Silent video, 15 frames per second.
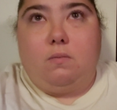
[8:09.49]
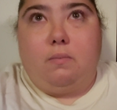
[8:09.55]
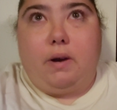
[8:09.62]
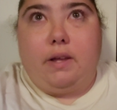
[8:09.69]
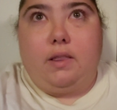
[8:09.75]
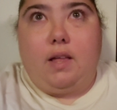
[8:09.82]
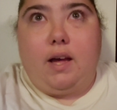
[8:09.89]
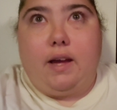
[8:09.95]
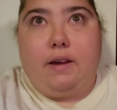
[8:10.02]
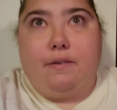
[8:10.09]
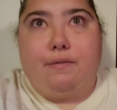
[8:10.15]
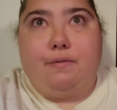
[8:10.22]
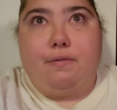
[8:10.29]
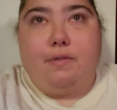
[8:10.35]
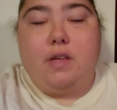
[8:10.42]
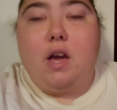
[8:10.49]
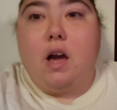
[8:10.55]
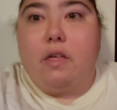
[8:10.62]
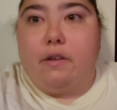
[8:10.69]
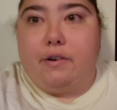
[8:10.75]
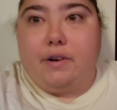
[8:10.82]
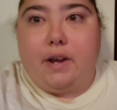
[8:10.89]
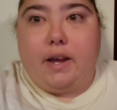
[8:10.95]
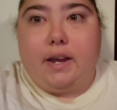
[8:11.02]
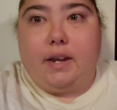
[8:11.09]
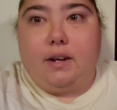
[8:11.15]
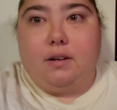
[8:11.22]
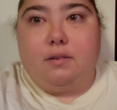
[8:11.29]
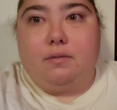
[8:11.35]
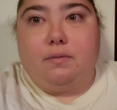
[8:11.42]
my live the other night